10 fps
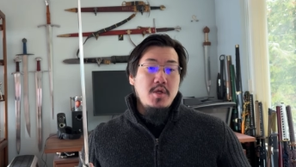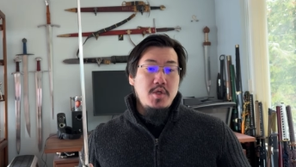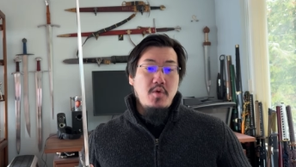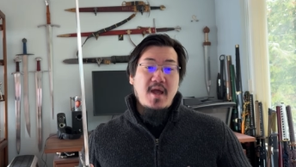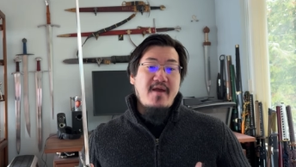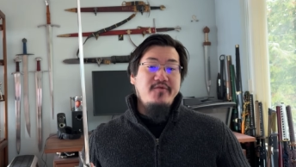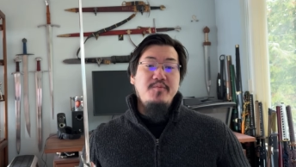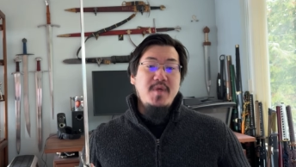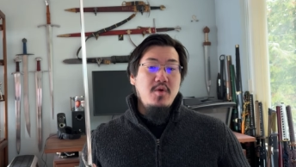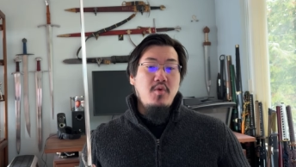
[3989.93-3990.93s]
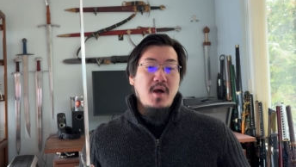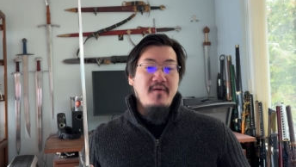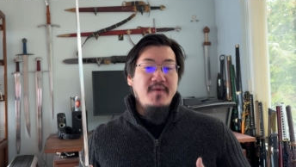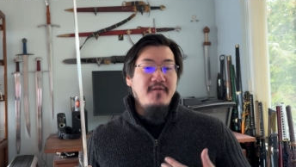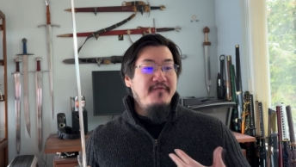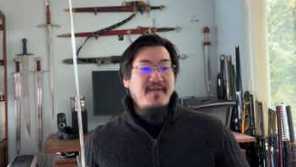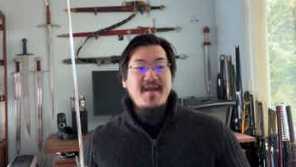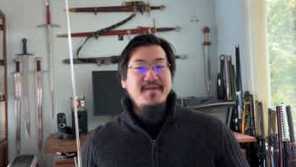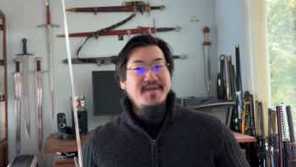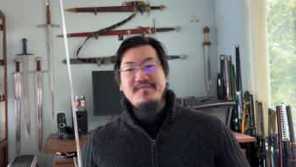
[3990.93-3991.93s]
you have to be while their
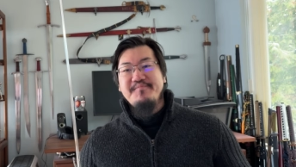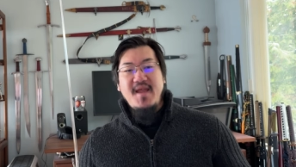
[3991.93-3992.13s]
fans,